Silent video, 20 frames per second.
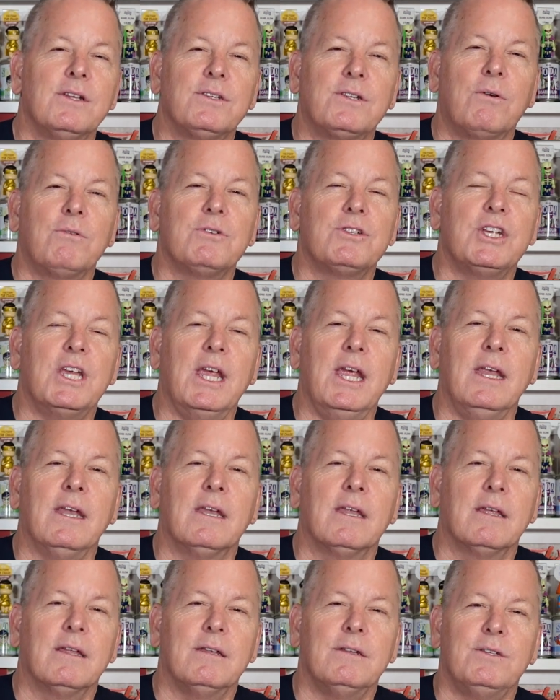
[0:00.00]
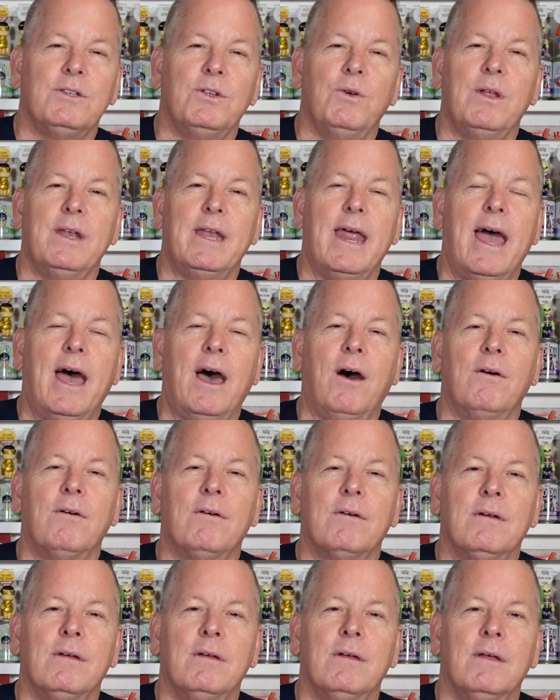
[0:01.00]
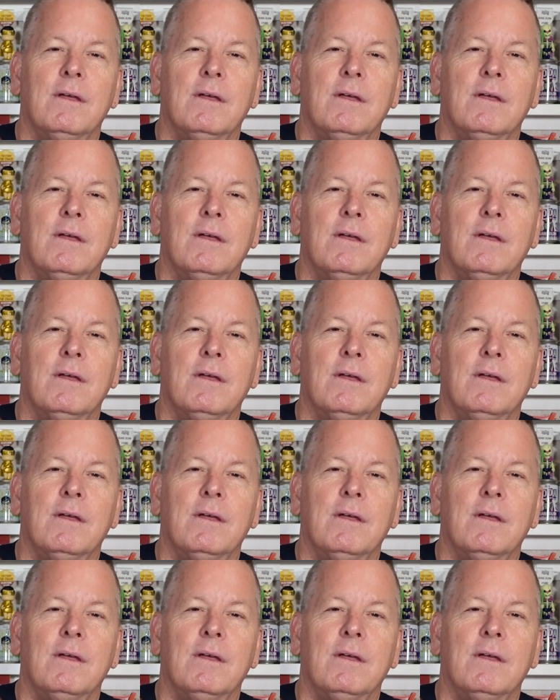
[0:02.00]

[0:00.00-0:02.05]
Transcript: Don't cheat. Do it now.